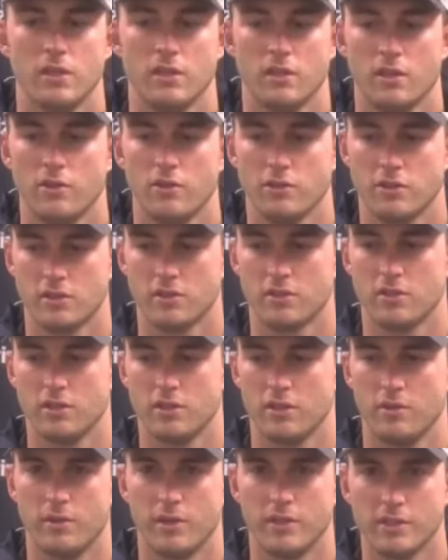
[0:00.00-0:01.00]
the coaches are
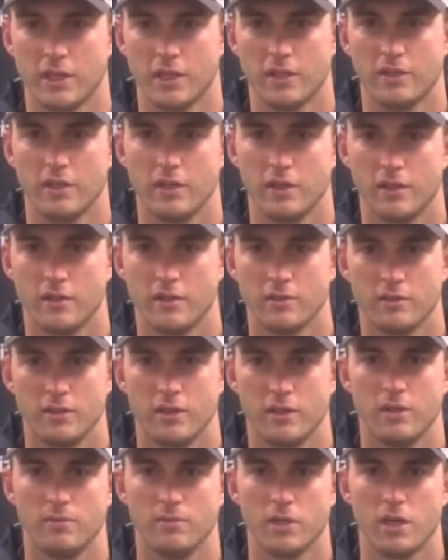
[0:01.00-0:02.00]
still the ones out there
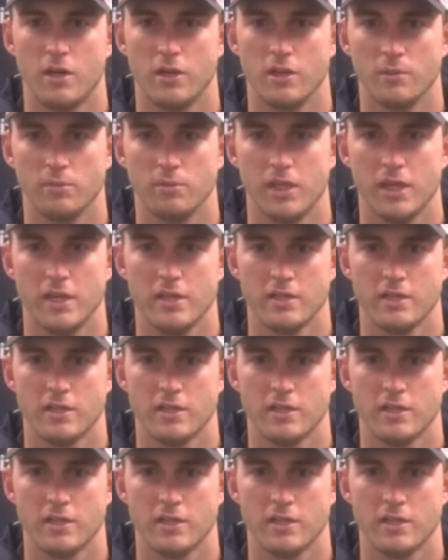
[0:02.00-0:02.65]
calling the plays,